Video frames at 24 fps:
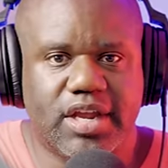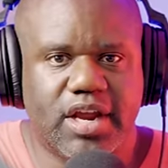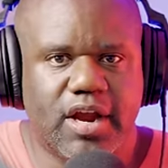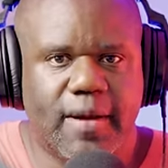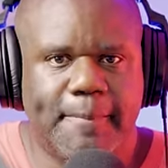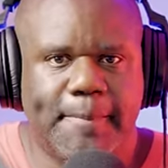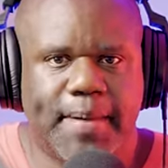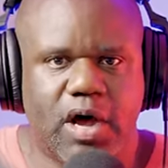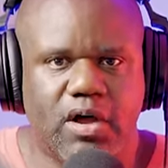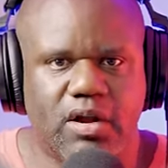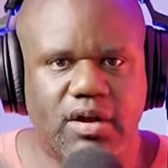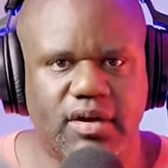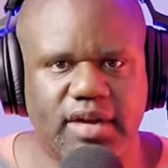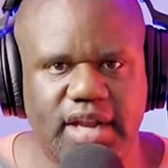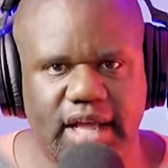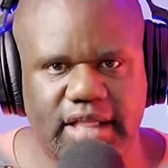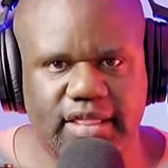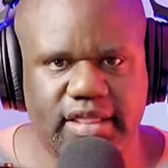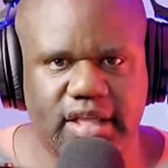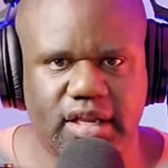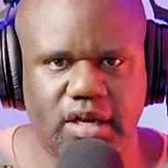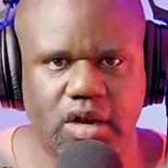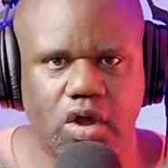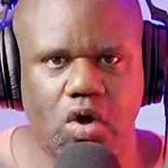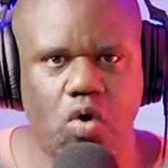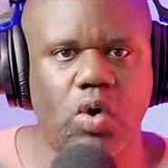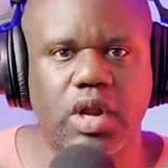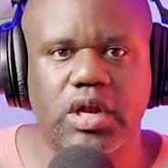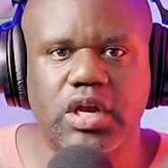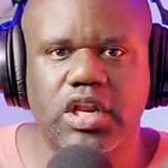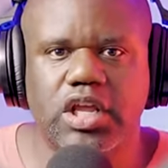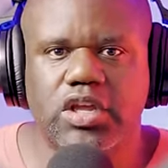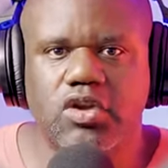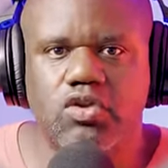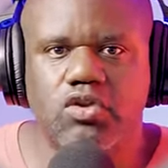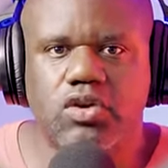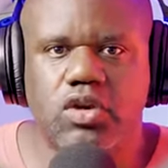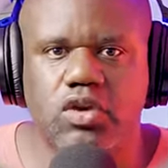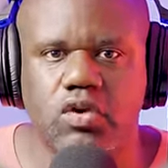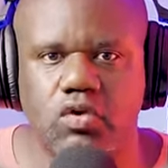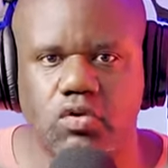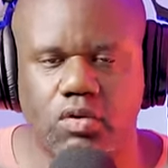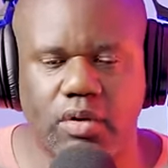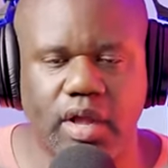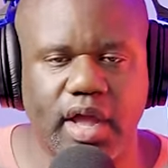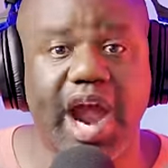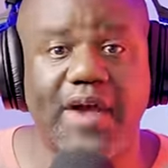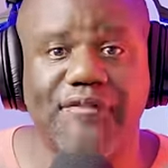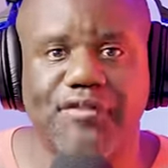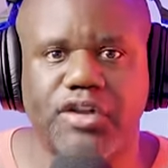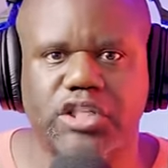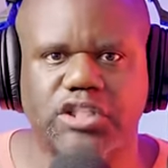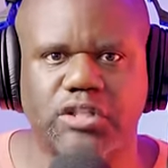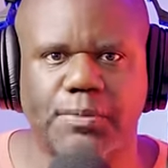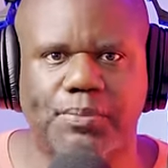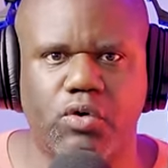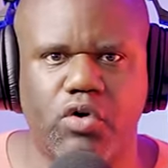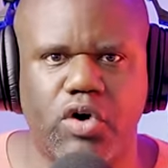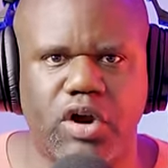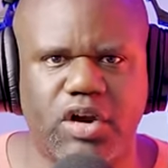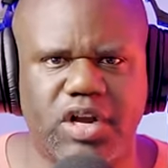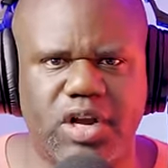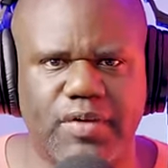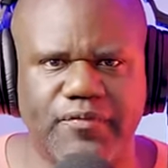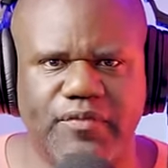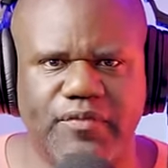care about nothing. What do you do after supporting